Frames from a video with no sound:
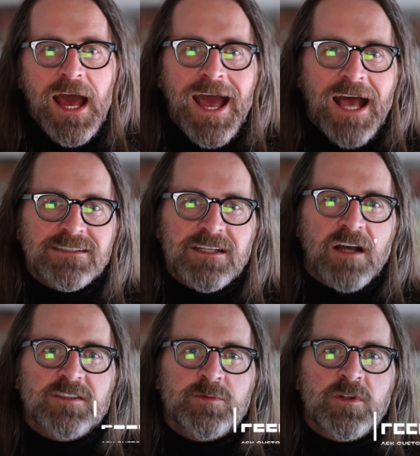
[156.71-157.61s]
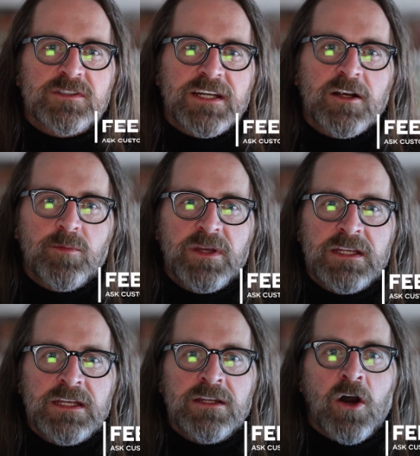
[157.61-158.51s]
Ask customers their
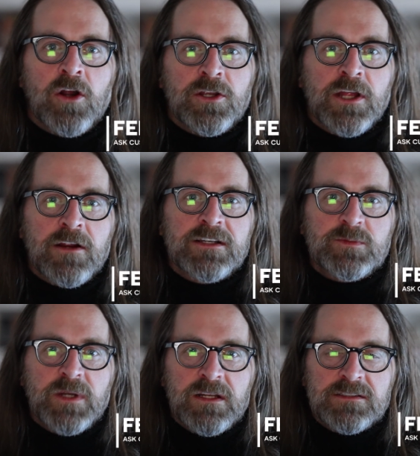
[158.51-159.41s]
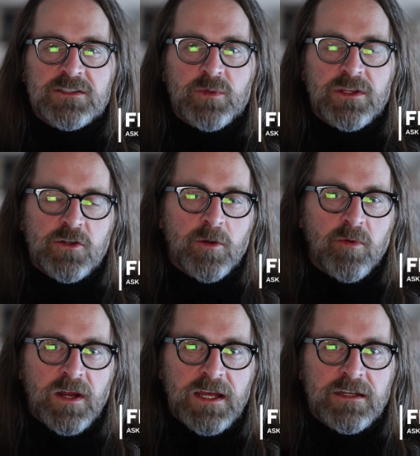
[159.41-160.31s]
opinion on their experiences with your
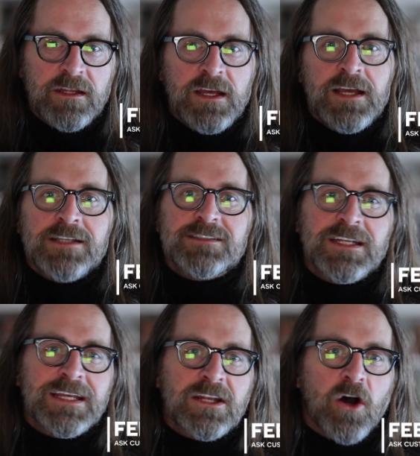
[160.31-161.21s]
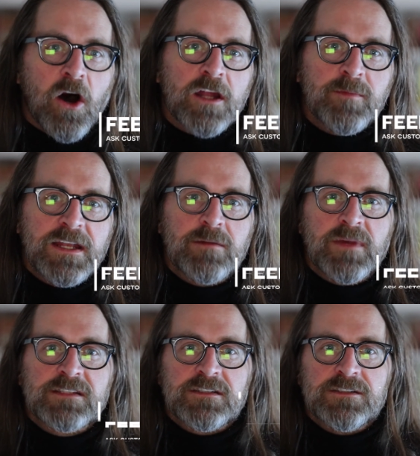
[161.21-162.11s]
brand, sending an automated
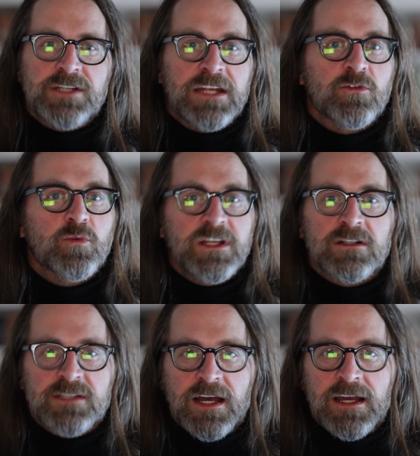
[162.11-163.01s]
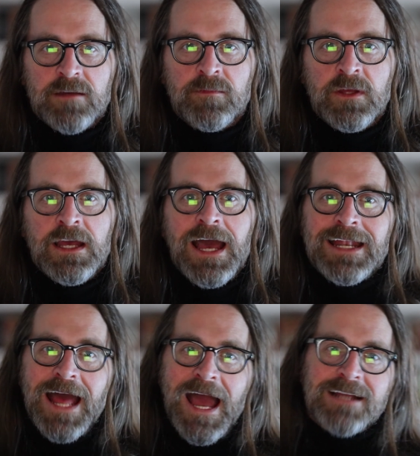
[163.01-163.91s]
message in real time
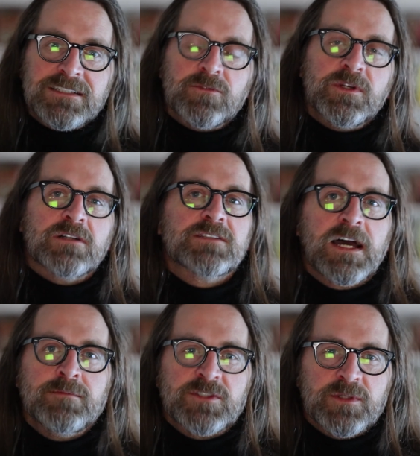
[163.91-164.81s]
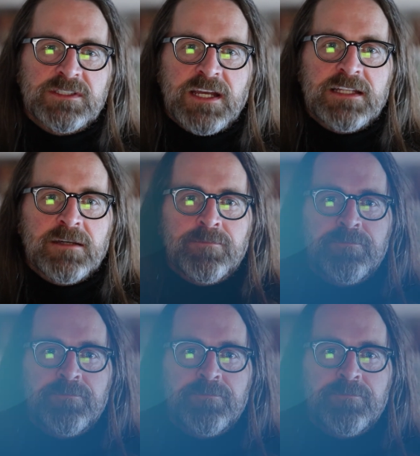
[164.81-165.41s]
and act in real time to retain them.